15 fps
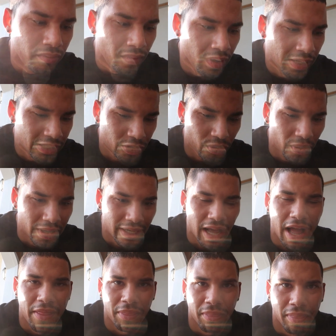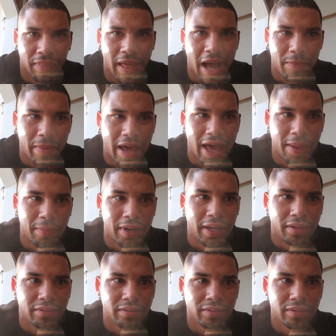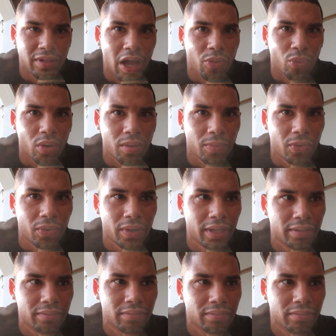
I mean, it's really not that bad, but it's not normal and